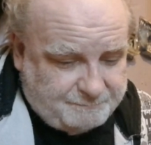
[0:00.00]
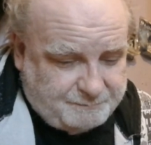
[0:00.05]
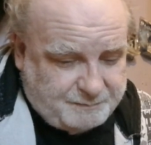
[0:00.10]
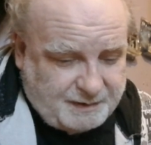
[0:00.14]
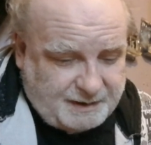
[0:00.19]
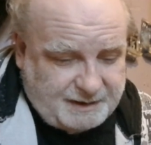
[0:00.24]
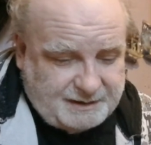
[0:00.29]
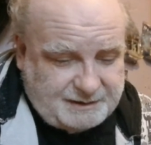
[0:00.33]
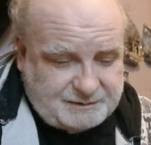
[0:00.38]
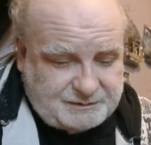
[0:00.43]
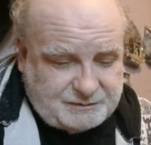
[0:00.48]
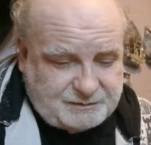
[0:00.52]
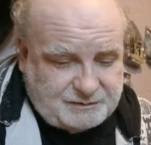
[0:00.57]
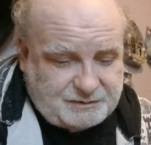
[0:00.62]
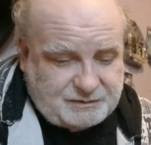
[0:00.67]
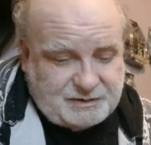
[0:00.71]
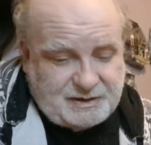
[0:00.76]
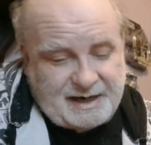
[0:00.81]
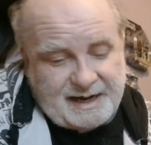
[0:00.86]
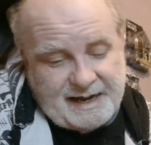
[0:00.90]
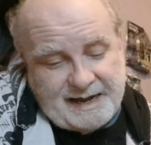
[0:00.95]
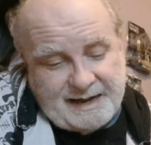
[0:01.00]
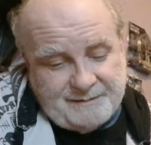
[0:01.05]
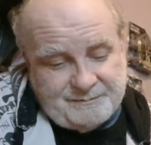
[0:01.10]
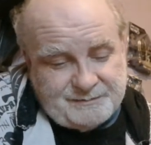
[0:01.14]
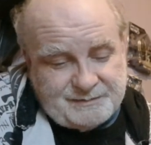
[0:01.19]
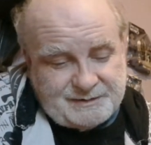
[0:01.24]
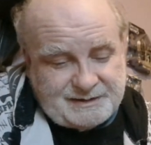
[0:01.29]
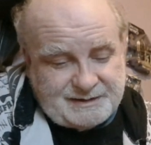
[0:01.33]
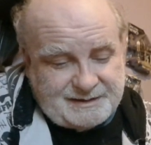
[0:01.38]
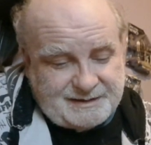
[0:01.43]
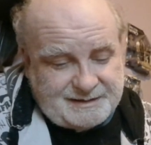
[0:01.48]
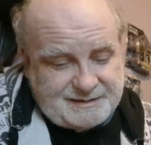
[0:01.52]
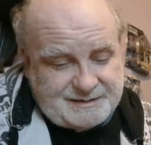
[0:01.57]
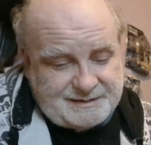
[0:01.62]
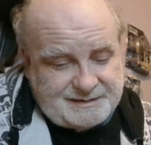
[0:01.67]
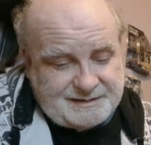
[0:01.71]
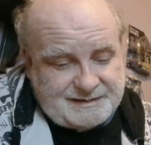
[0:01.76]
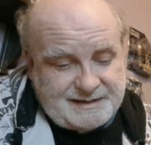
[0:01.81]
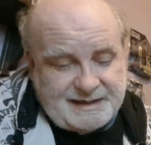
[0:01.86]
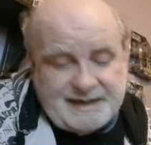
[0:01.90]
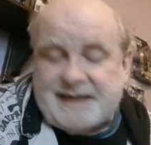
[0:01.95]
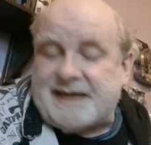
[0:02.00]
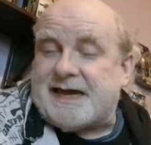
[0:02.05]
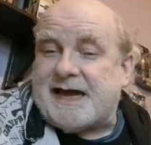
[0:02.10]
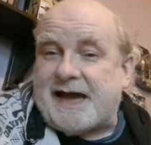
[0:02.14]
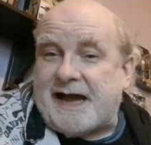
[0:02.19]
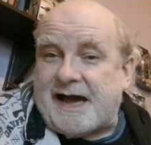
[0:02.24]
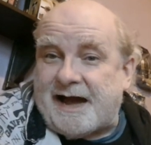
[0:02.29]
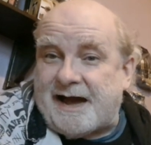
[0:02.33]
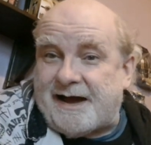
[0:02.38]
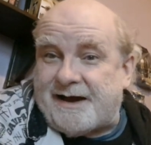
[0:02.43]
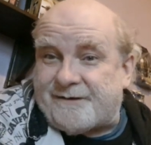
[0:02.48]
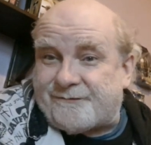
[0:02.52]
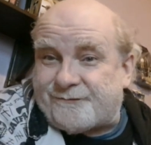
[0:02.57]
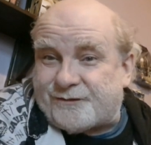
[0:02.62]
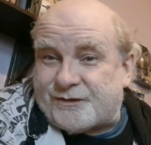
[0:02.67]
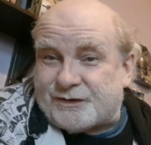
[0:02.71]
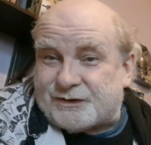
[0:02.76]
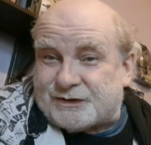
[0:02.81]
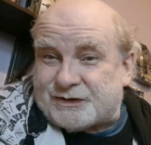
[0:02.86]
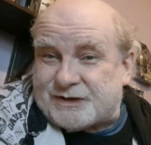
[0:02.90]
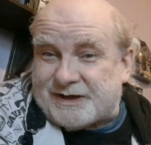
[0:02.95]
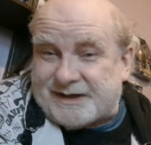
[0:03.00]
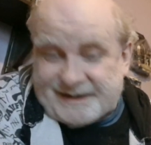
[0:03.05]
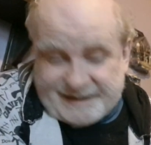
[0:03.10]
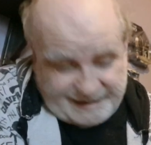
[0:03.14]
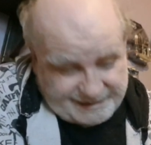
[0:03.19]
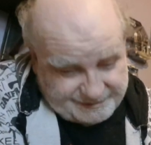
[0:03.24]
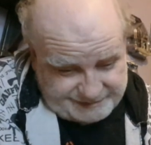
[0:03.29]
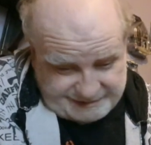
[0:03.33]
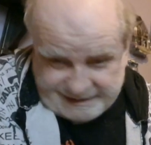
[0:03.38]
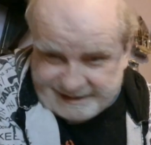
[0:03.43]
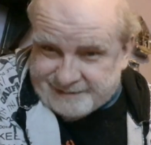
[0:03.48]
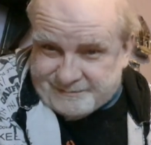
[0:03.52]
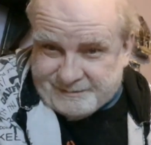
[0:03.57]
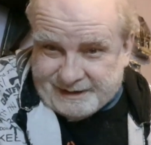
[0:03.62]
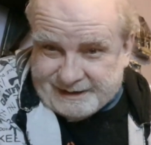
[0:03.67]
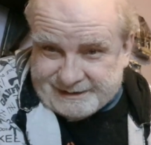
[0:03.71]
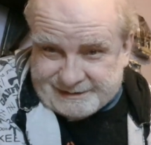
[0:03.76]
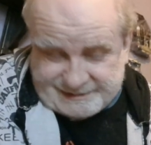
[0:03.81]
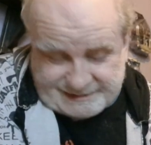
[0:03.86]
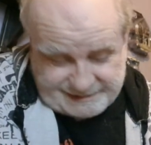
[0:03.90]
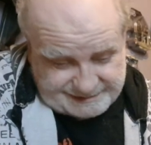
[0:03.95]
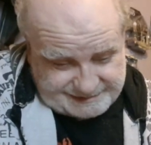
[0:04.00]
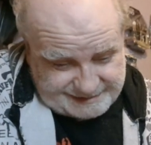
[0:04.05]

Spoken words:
Berkhamsted, Hertfordshire. How did I manage to